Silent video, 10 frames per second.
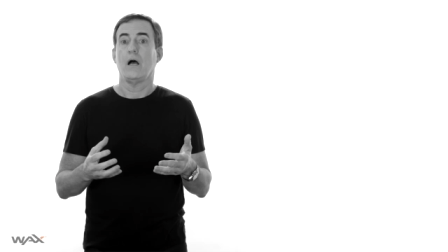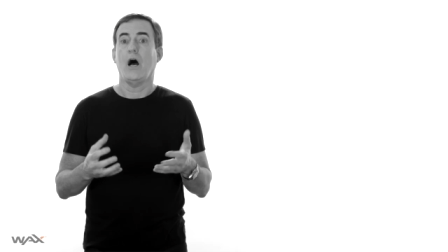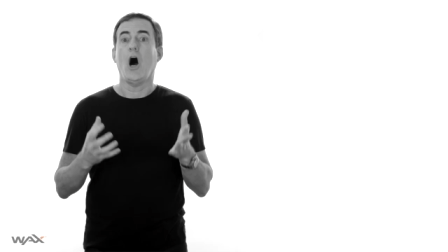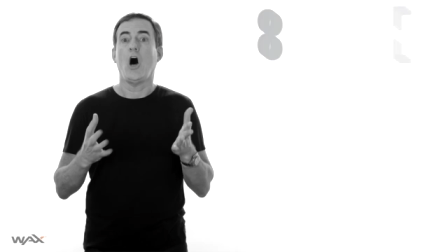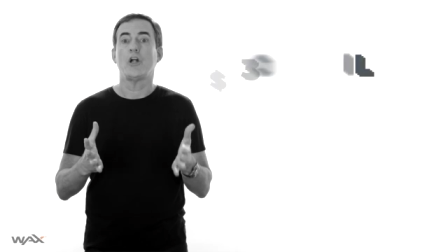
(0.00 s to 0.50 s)

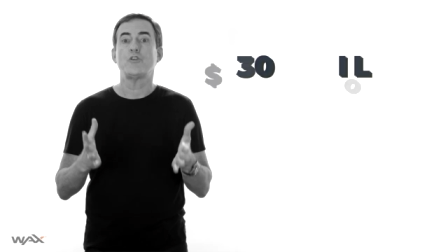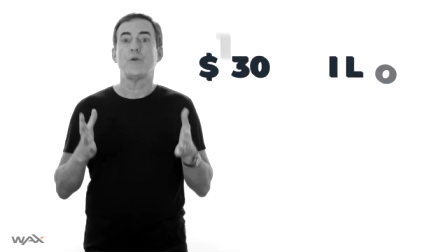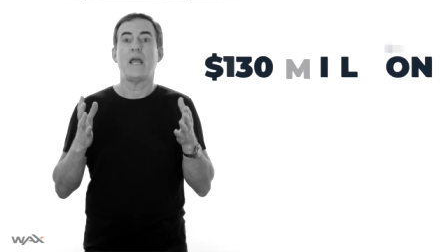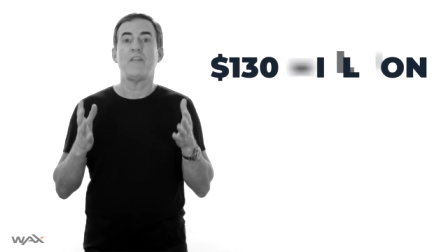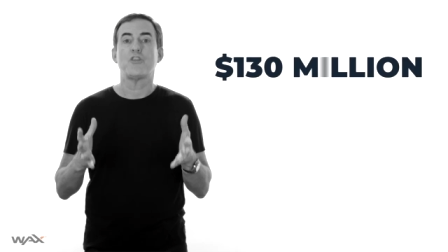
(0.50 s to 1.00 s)

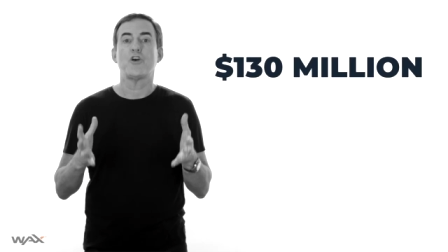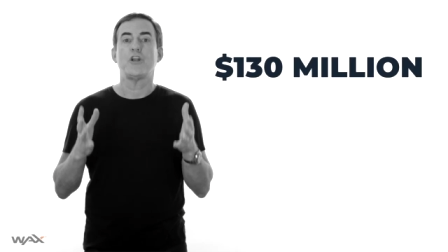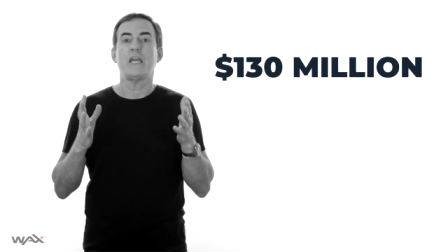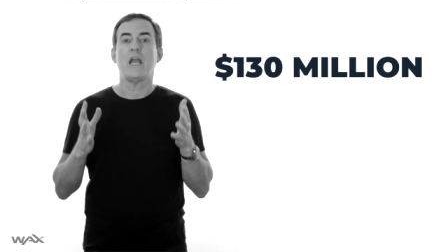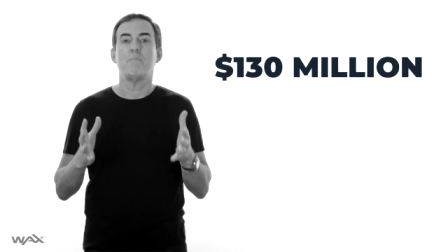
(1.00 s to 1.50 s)

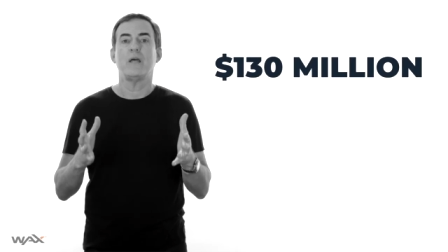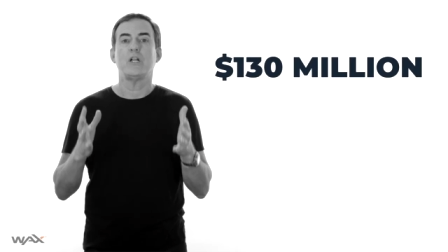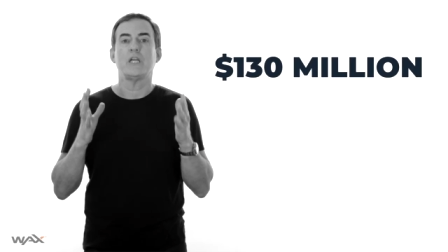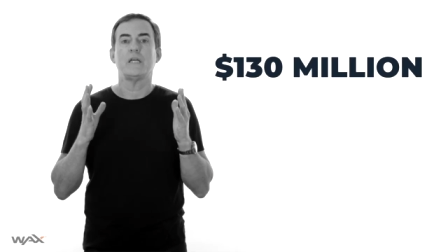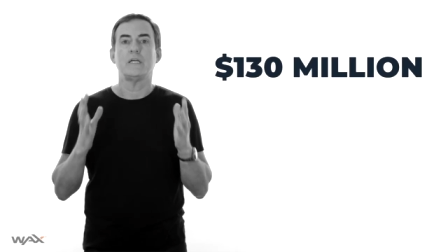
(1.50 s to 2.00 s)
$130
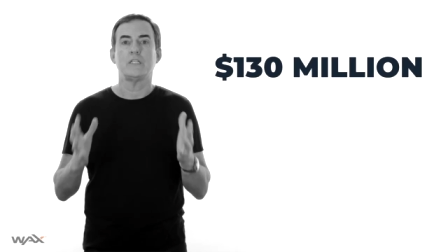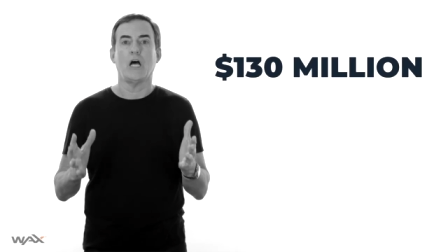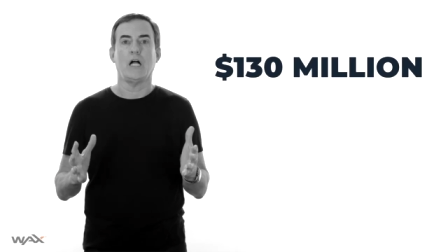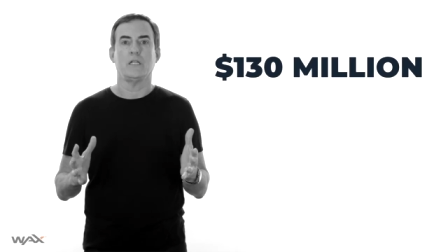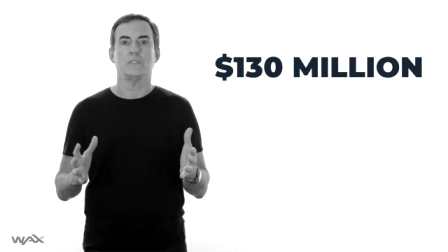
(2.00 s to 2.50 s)
million.
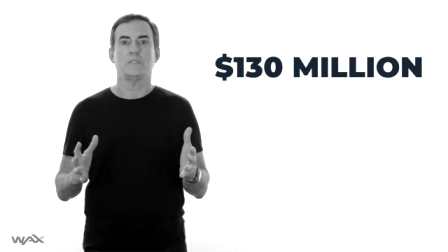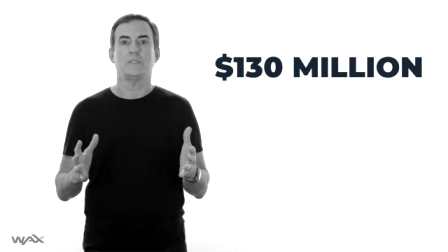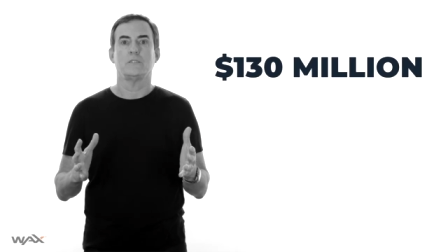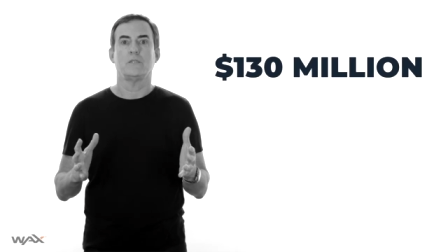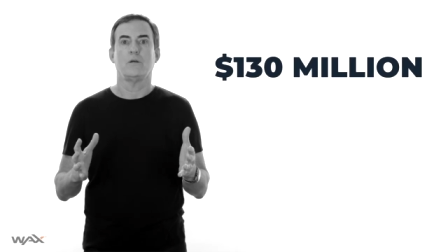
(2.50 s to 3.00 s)

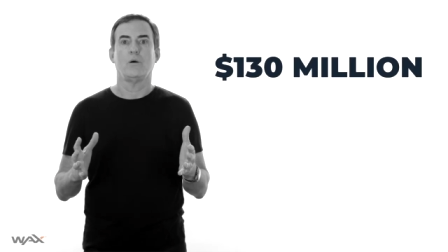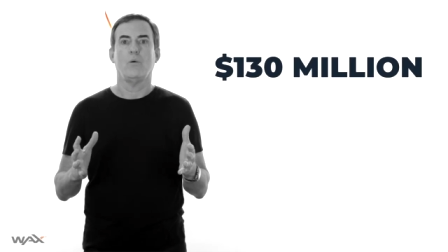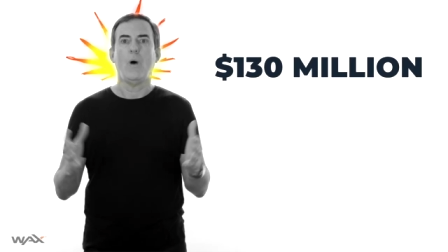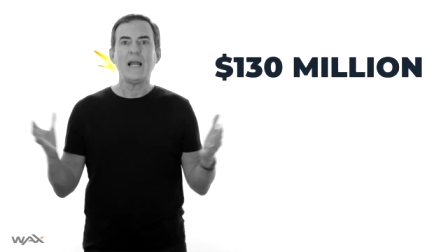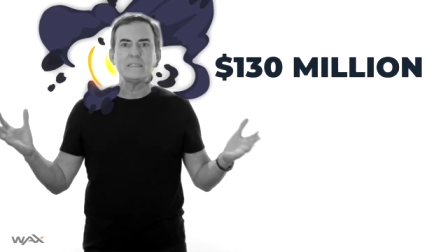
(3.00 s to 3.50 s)

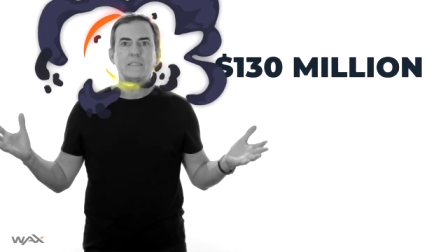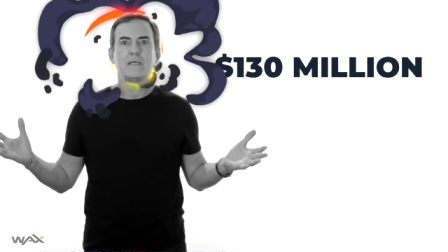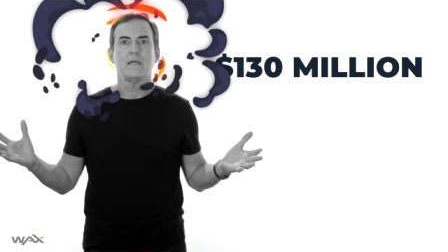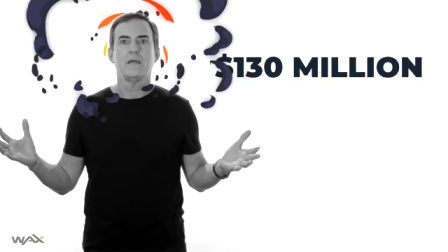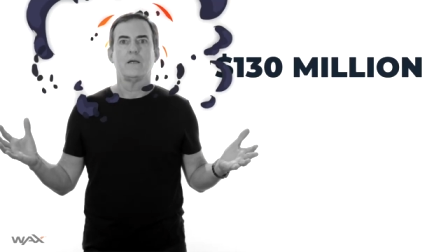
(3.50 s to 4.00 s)
What?
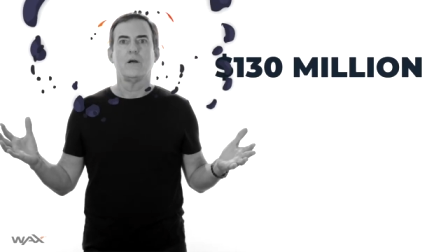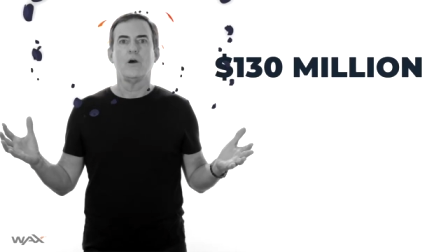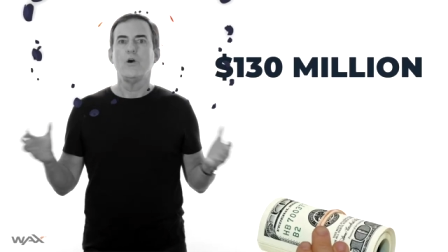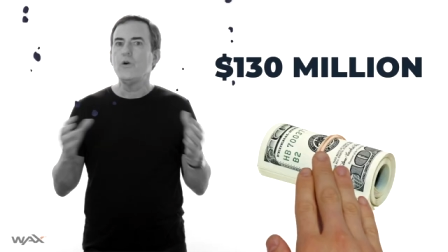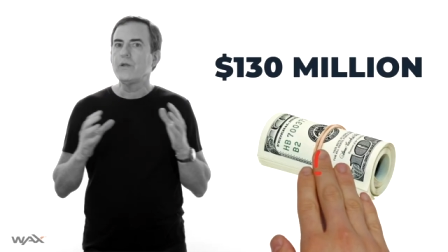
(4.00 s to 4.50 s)

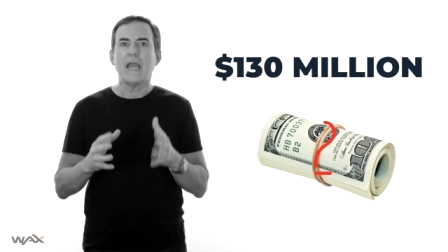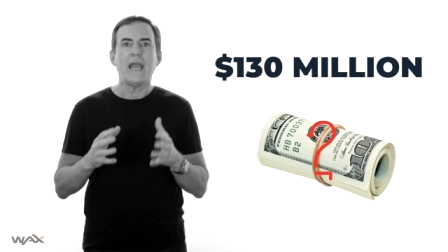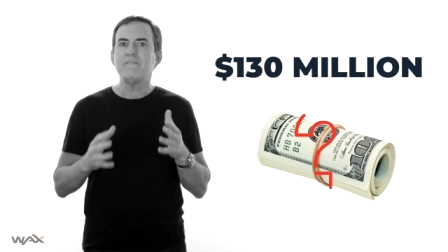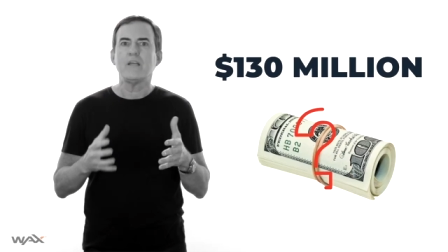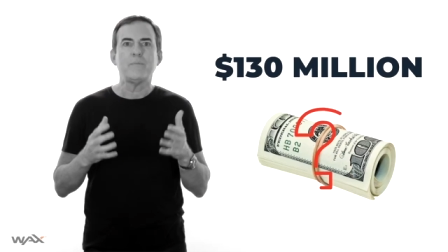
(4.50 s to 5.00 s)
Who
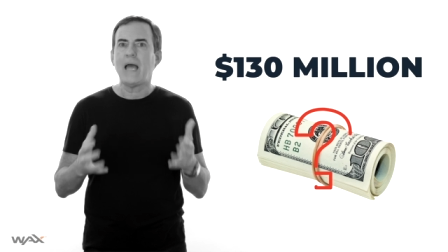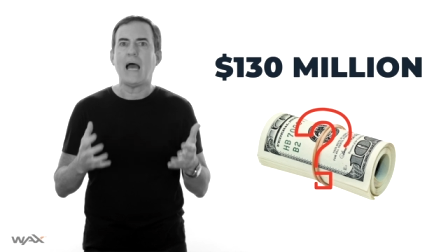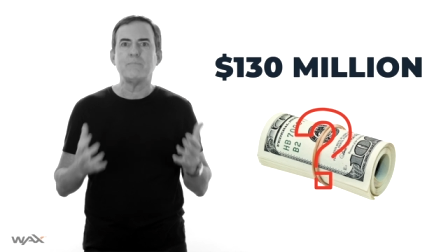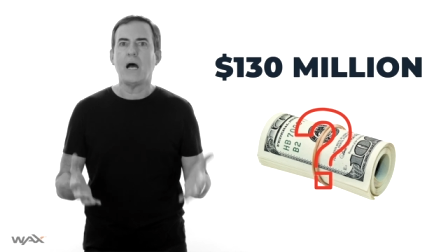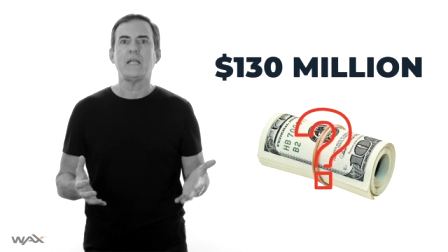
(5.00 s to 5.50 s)
gave them
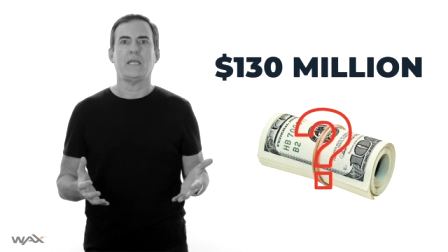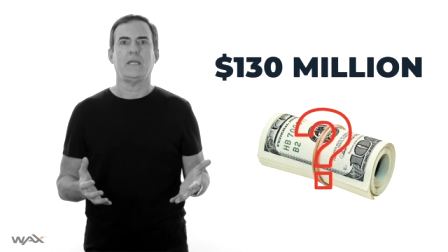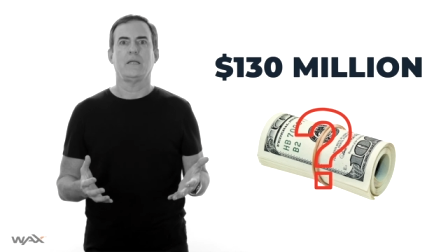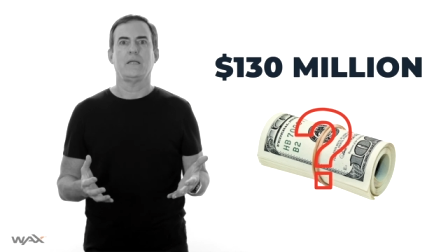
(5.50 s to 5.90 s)
that money?